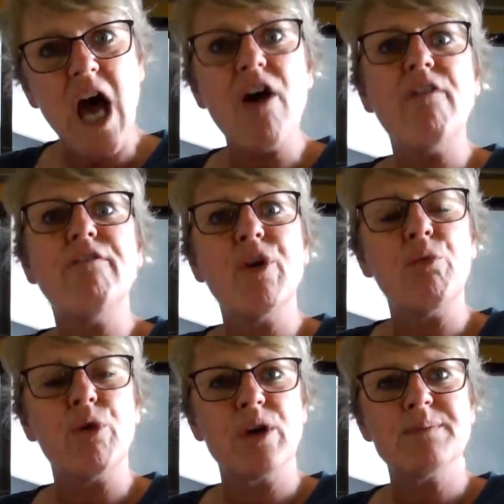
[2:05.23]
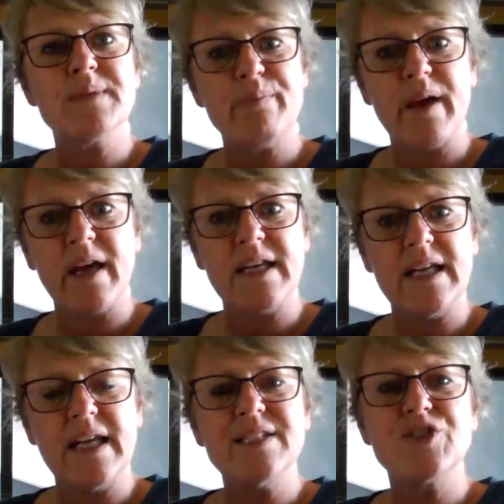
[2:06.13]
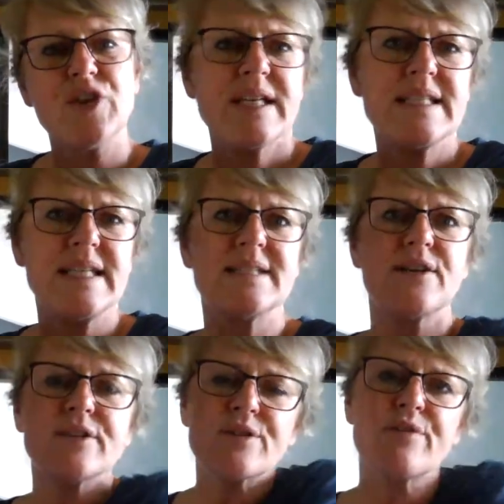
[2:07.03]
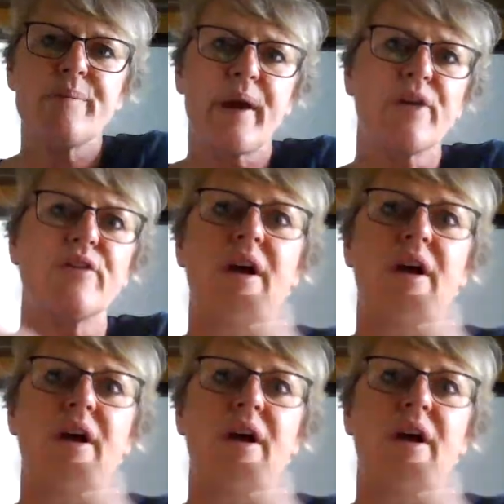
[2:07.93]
of the worm's body. It's crazy. It's also the part